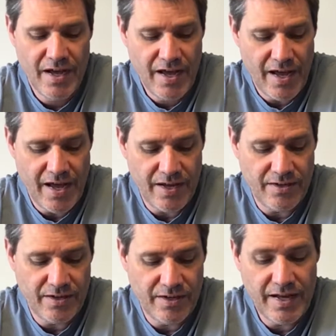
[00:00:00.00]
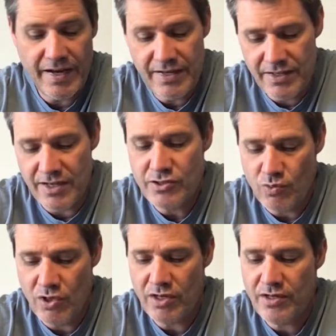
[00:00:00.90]
And it does
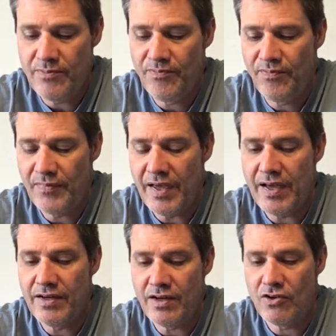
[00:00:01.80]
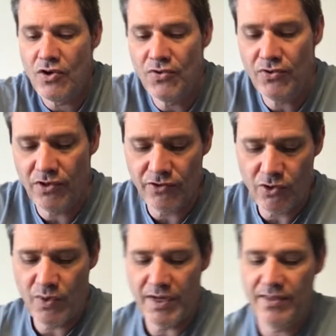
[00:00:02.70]
work. And I'll go through it real
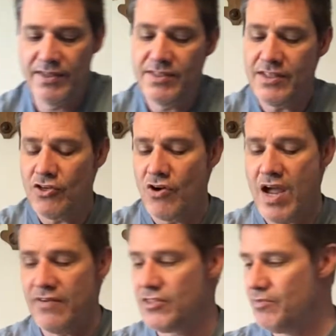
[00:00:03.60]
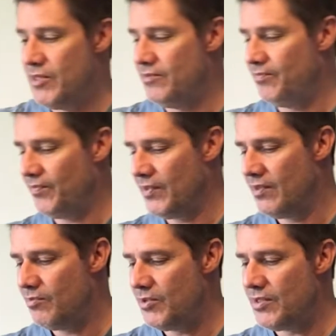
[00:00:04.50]
quick. This is a Craftsman.
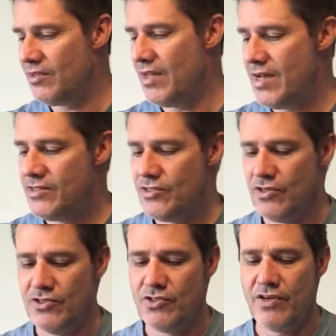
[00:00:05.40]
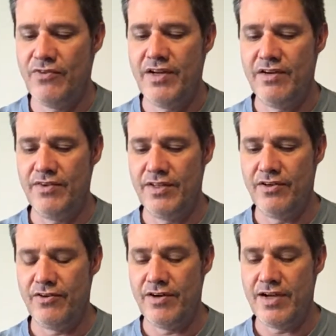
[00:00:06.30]
I'll put the glasses on so I read everything
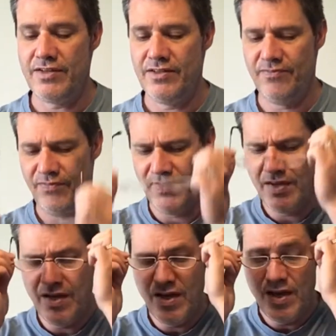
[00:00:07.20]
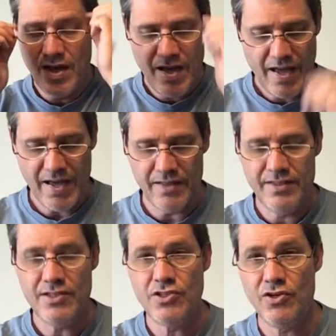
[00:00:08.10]
correct. And
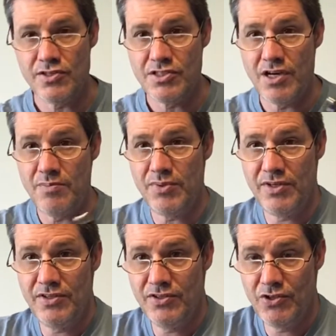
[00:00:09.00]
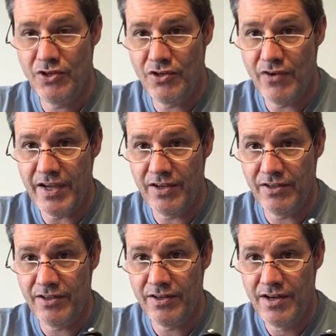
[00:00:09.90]
this hooks up to your
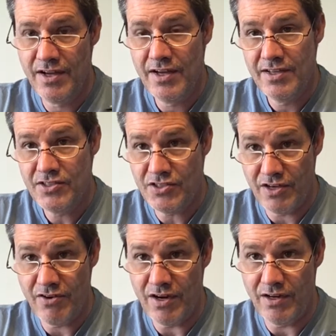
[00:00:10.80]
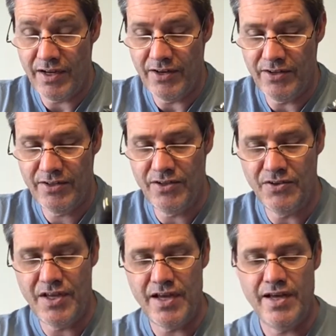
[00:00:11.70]
regular cigarette lighter,
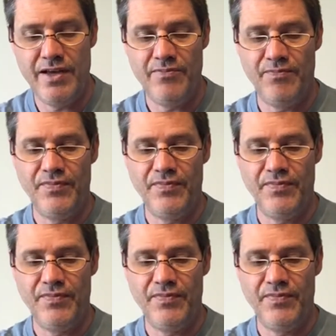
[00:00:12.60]
okay?